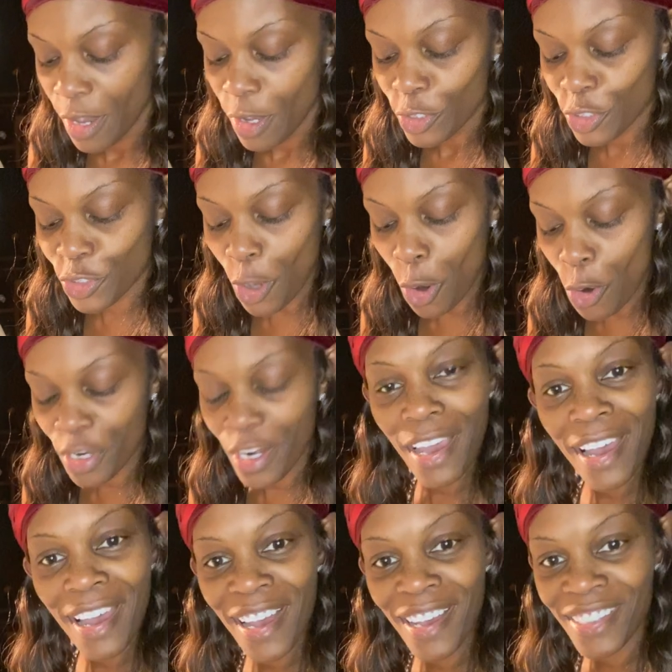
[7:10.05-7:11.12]

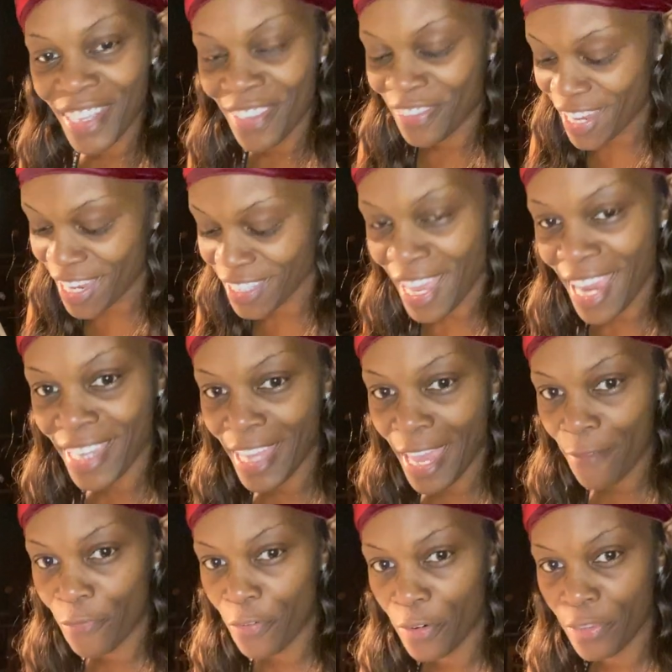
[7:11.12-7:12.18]
sodas and things like
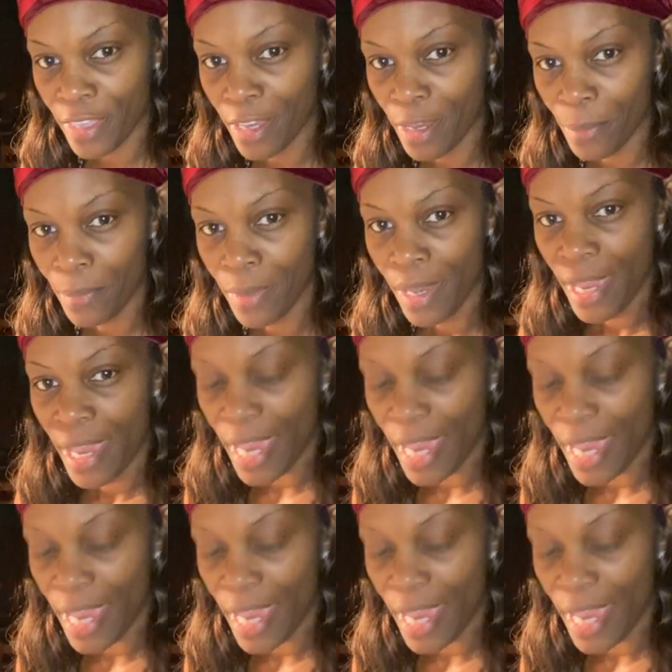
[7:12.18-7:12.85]
that for them